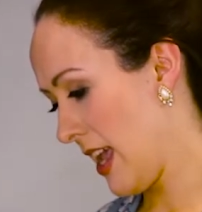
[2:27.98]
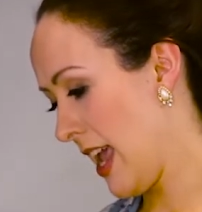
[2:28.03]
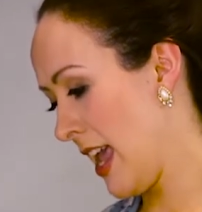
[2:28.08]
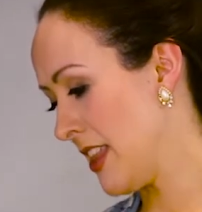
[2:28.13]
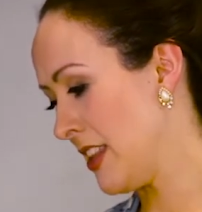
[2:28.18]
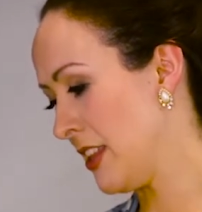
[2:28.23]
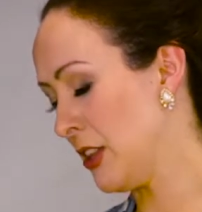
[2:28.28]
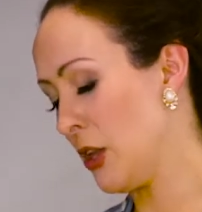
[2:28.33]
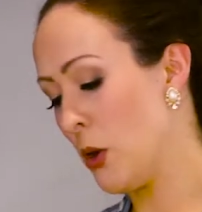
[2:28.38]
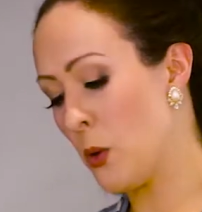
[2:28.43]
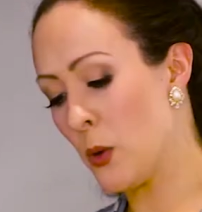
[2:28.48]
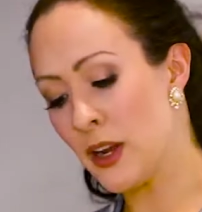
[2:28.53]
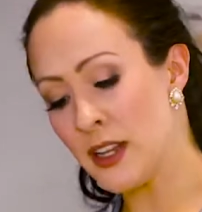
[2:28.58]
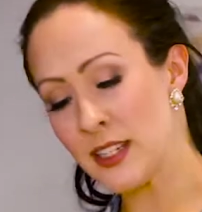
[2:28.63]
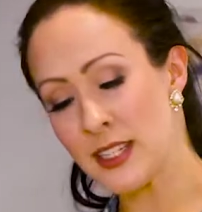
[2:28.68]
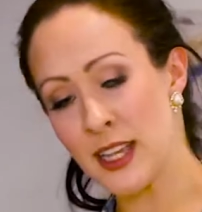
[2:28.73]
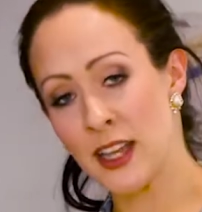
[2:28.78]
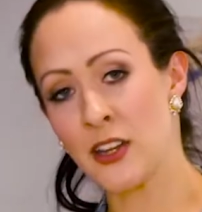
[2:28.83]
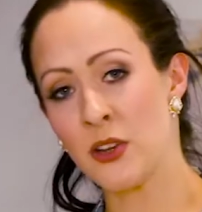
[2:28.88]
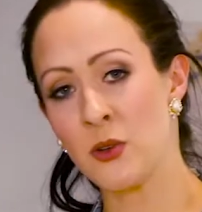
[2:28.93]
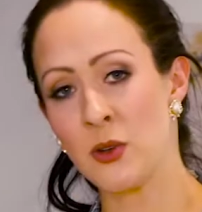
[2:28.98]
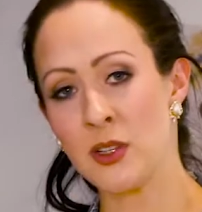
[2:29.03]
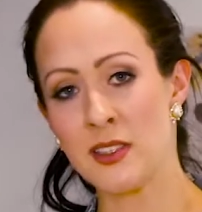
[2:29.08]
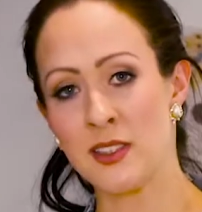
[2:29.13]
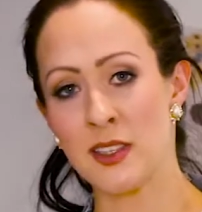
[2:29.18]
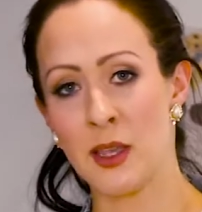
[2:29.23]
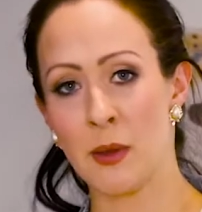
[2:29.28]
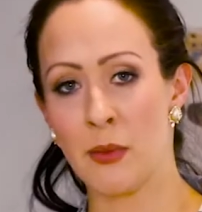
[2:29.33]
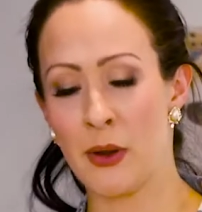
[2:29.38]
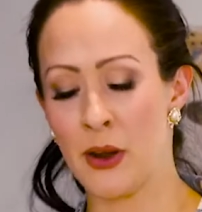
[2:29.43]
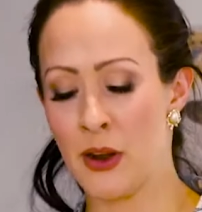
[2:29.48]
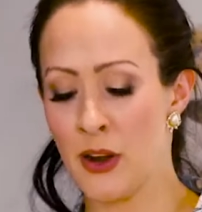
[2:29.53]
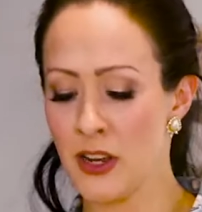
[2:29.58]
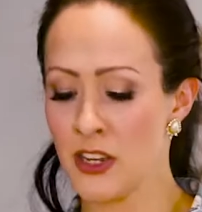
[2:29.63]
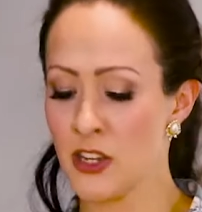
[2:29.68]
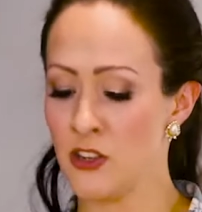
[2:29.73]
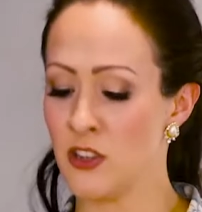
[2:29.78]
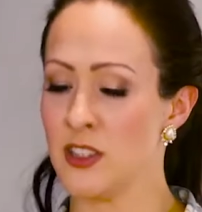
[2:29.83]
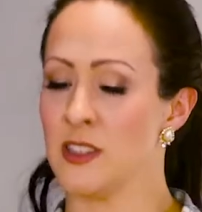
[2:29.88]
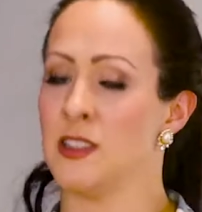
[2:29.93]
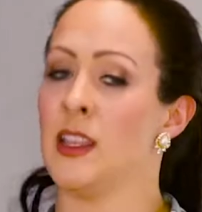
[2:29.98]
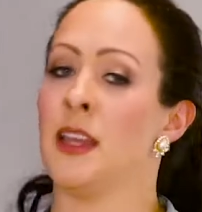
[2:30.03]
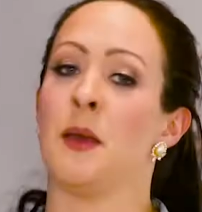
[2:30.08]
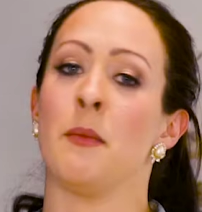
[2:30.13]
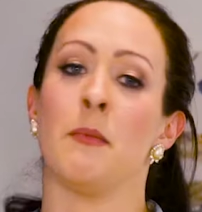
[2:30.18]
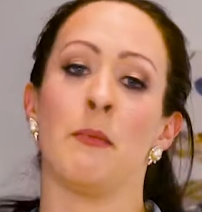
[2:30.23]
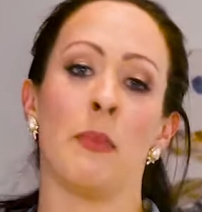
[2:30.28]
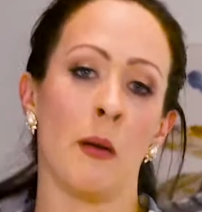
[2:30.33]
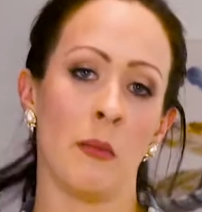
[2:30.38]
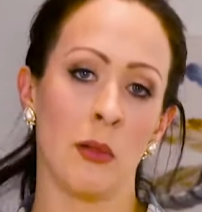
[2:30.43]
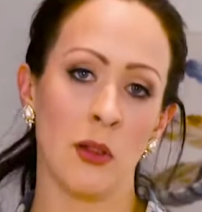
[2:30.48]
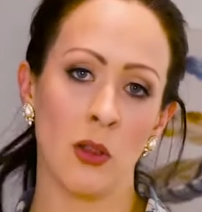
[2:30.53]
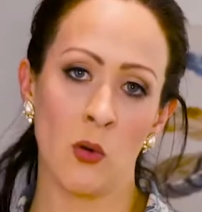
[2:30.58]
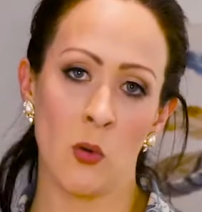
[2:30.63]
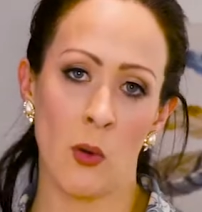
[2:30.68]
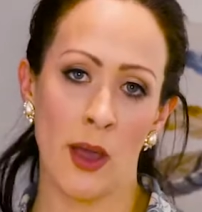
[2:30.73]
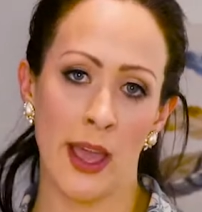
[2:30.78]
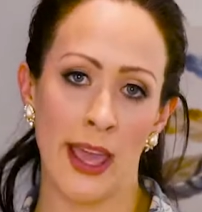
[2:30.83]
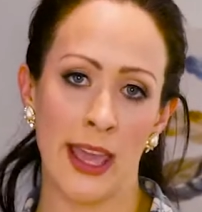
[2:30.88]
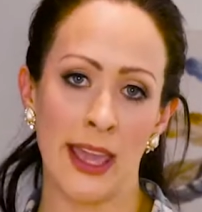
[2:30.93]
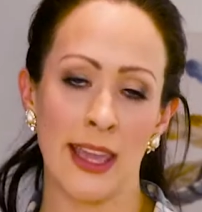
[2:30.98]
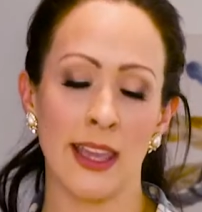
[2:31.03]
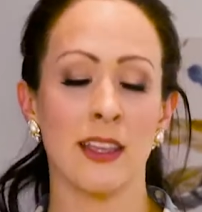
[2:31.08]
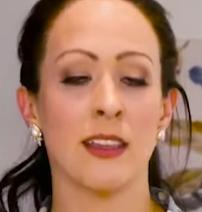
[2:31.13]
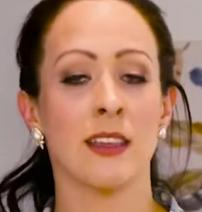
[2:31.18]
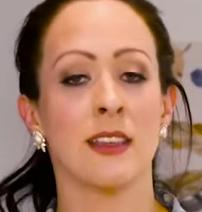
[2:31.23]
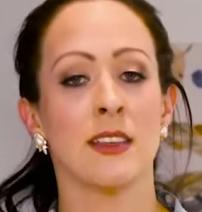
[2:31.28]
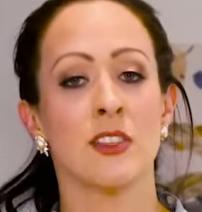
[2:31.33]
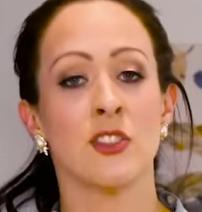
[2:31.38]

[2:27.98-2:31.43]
And then lower it down to a simmer. You just let it bubble away,